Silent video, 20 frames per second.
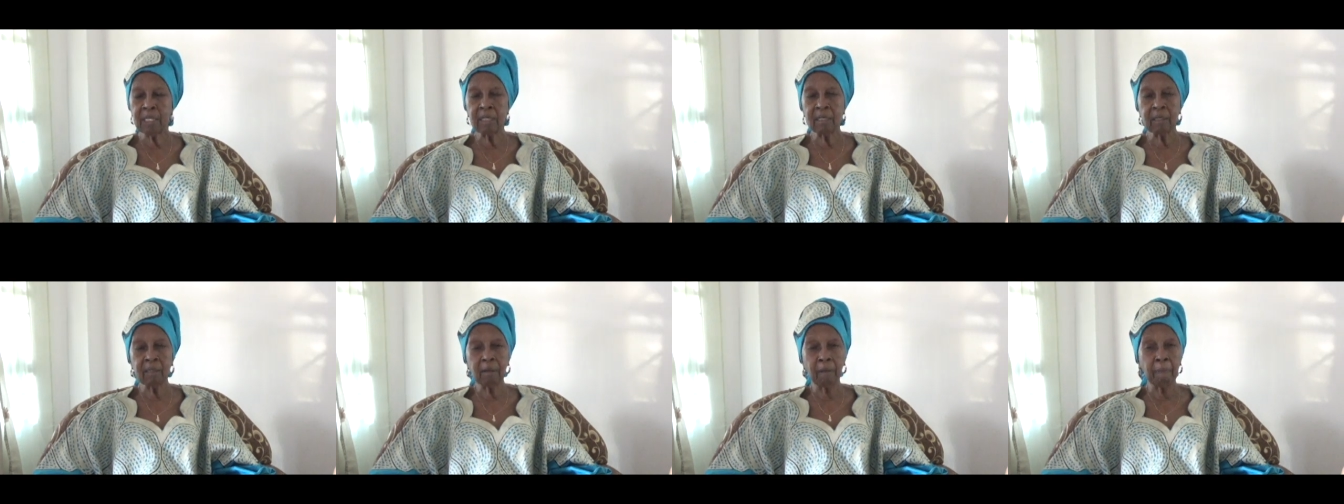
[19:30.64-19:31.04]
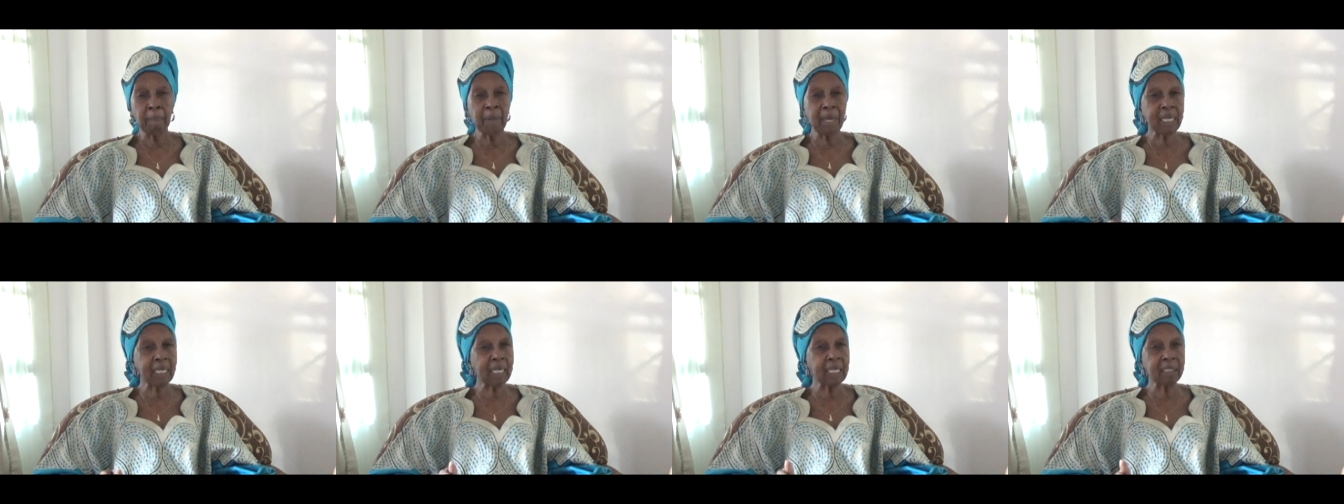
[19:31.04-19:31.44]
to
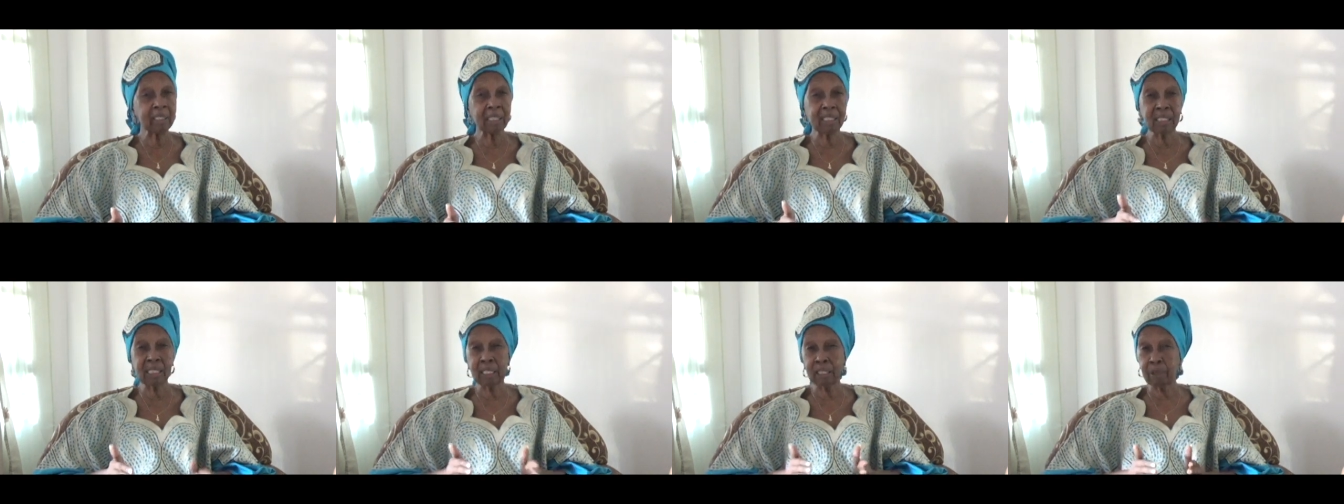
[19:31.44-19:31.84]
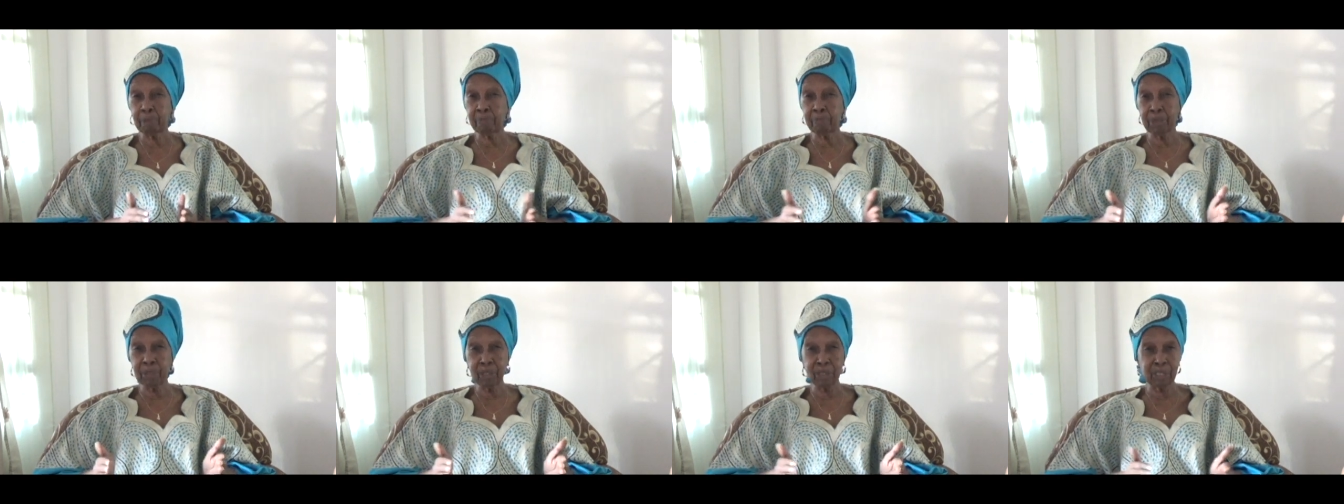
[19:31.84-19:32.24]
be
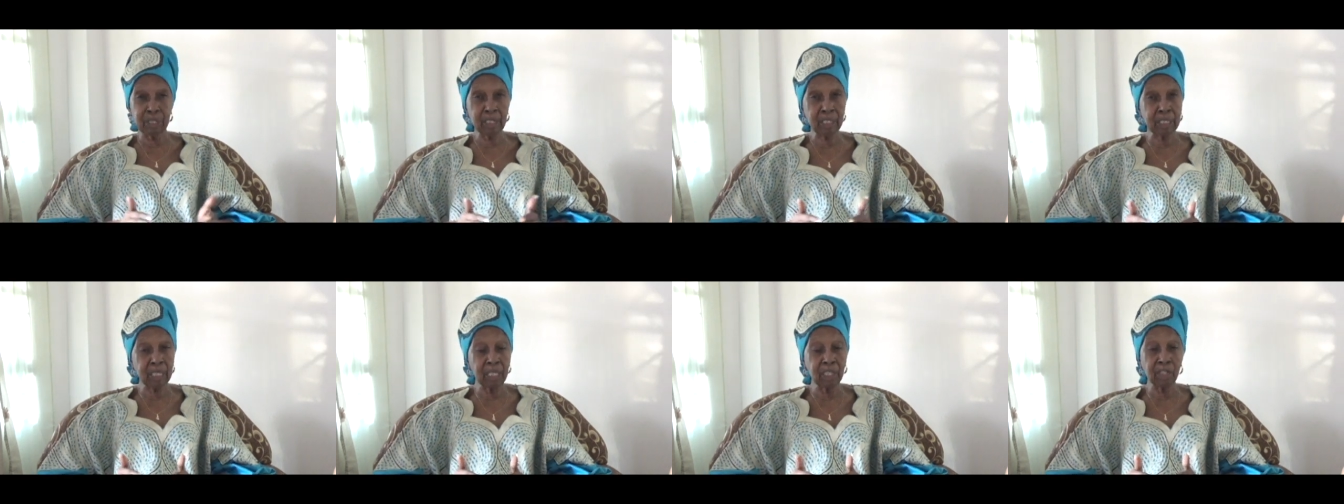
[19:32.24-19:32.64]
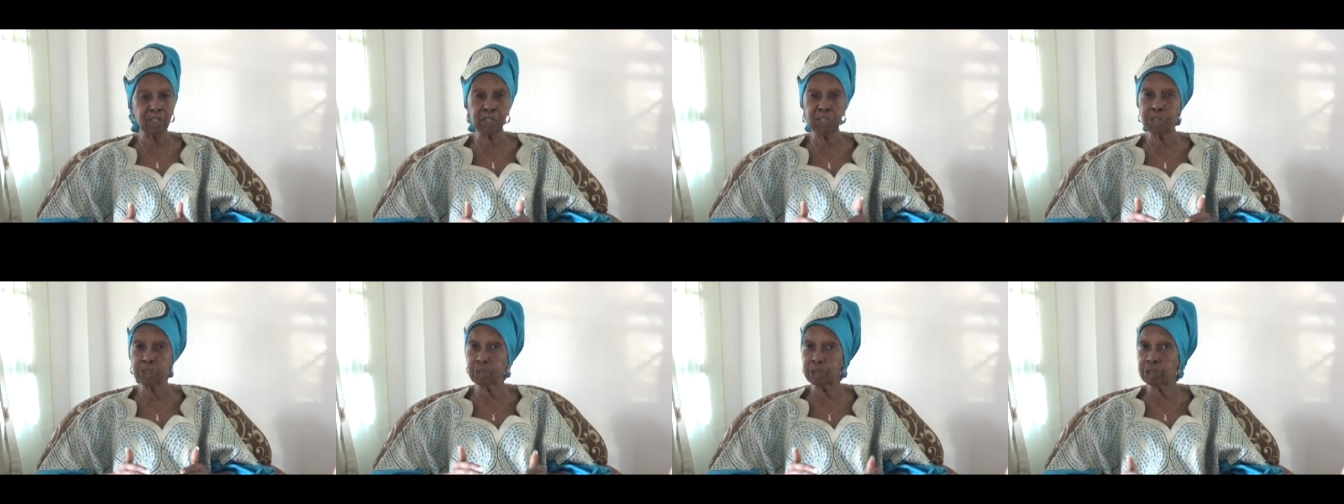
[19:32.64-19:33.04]
making this little
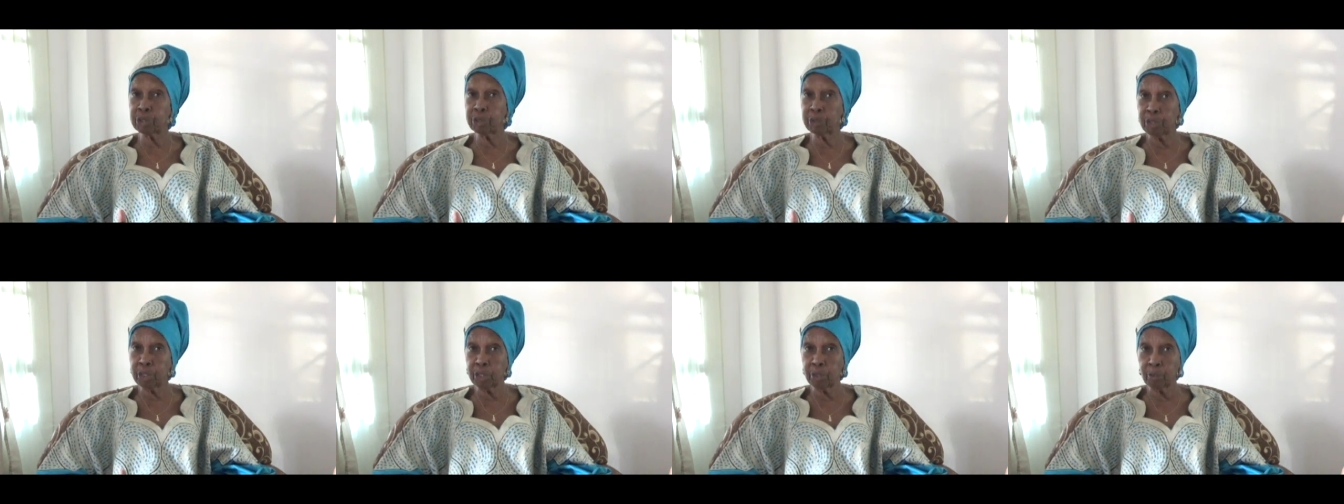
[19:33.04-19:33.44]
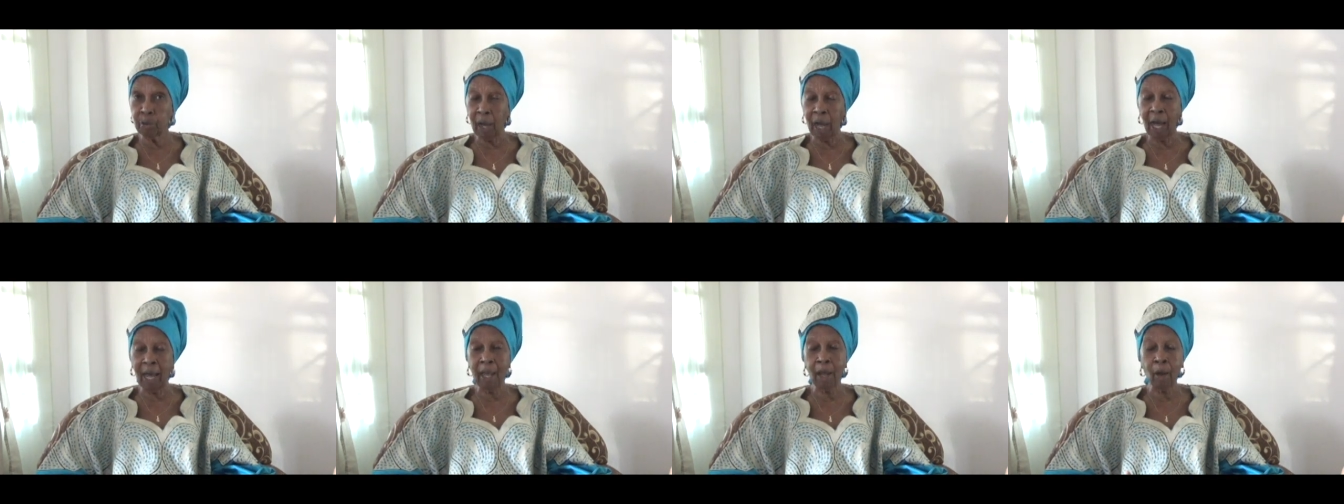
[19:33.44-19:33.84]
presentation
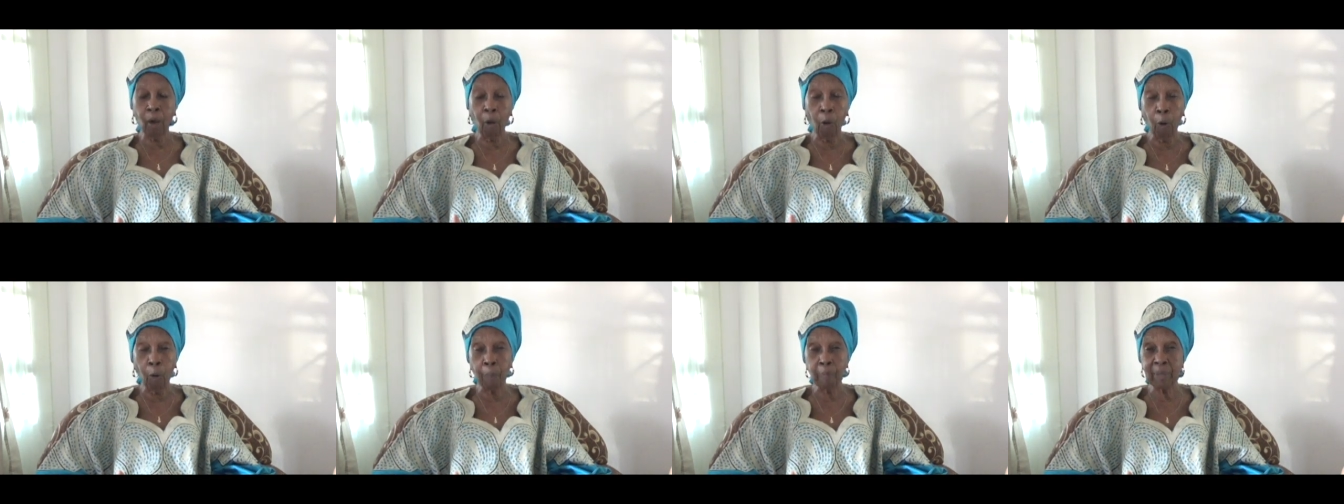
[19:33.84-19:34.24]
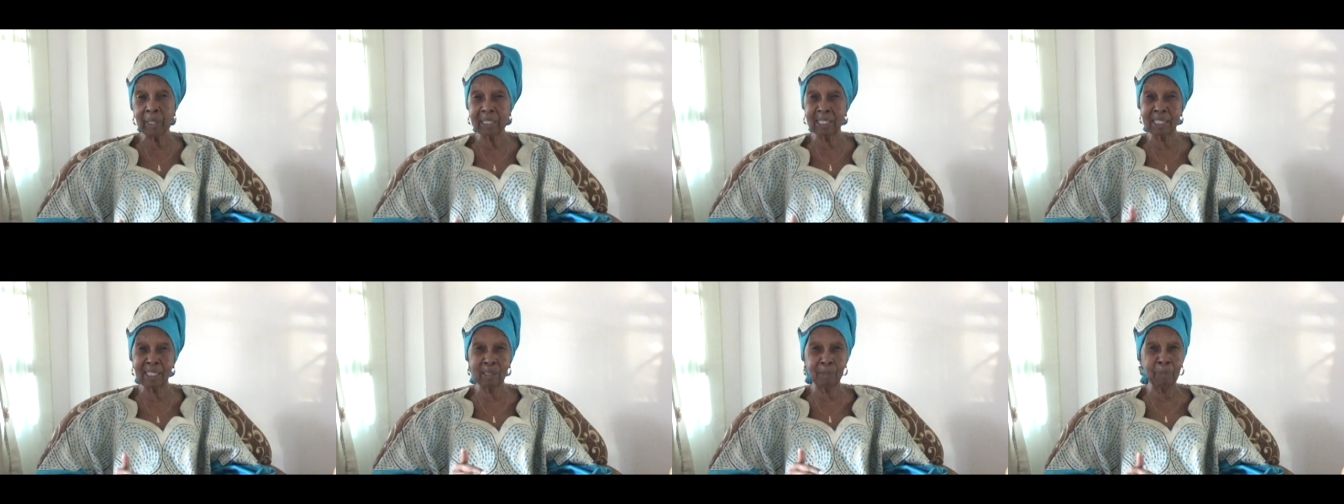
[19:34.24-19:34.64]
to you. I
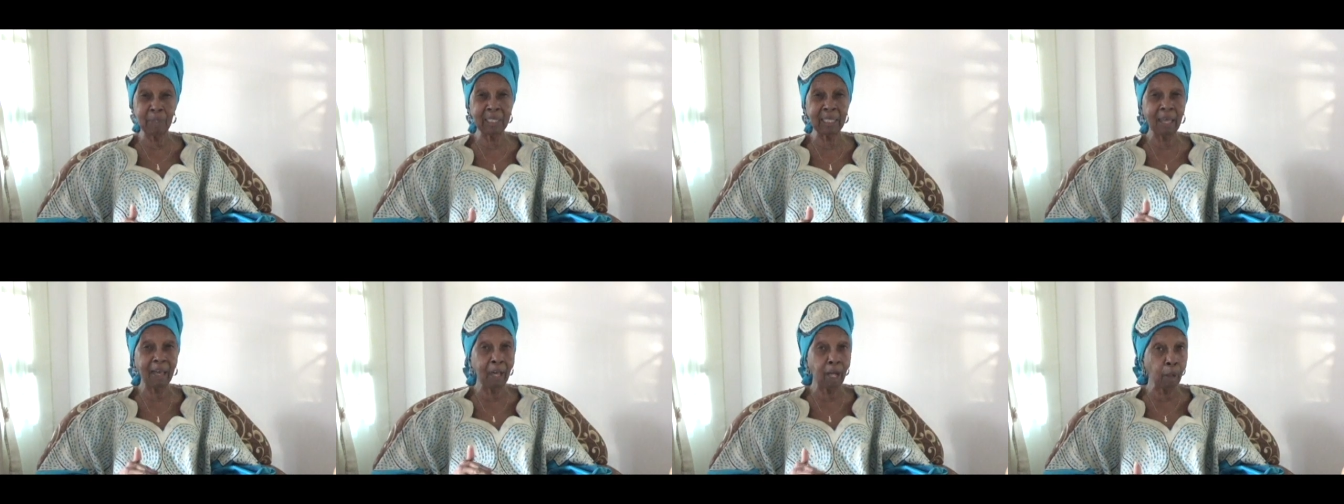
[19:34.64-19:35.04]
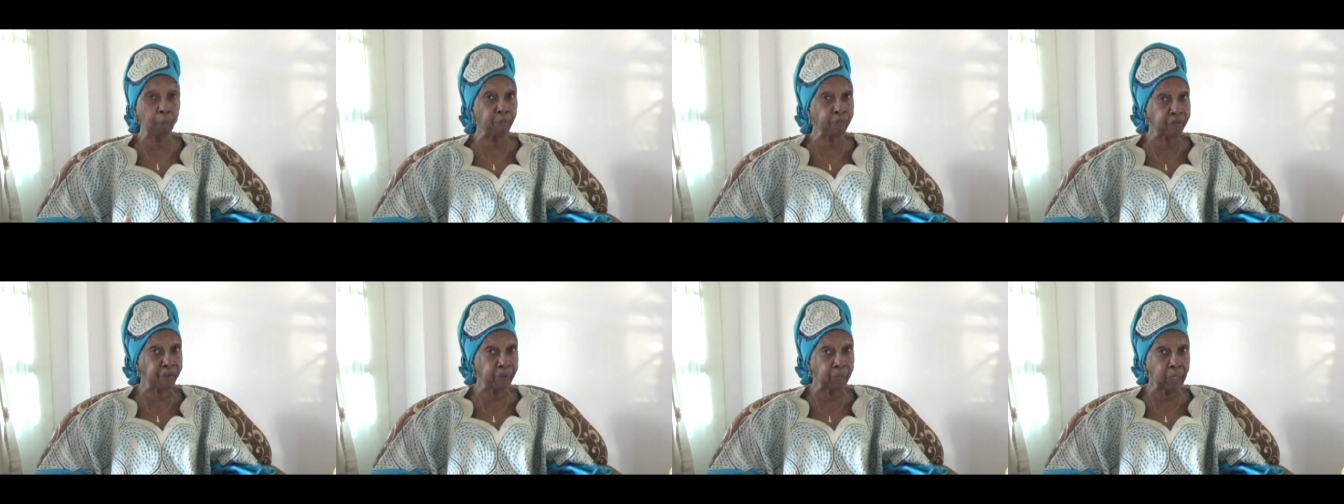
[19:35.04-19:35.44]
hope it has
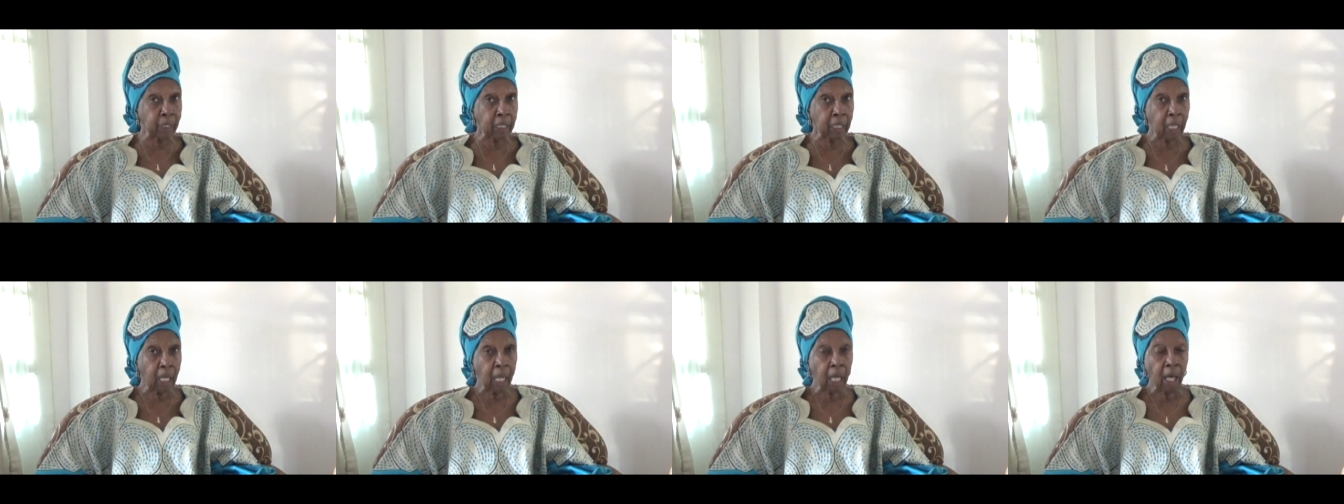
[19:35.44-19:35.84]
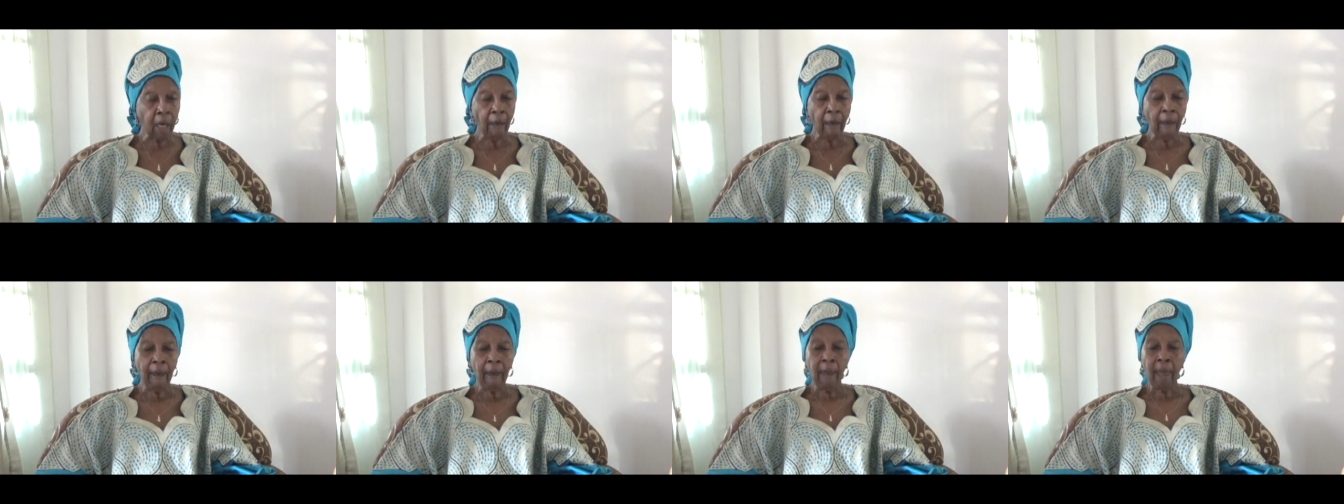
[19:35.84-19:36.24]
been
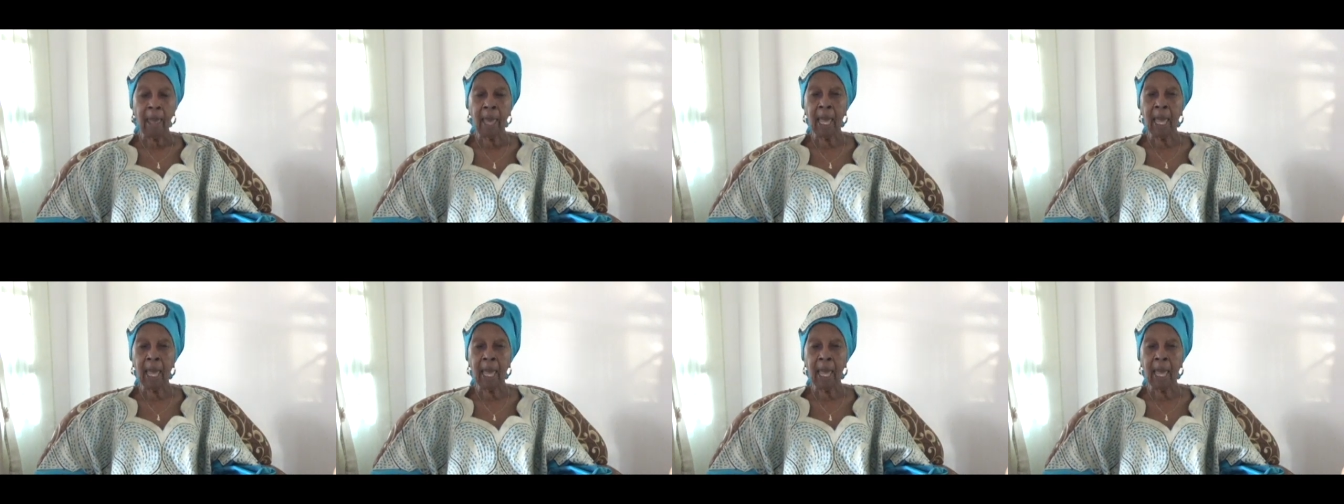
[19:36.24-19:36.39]
helpful.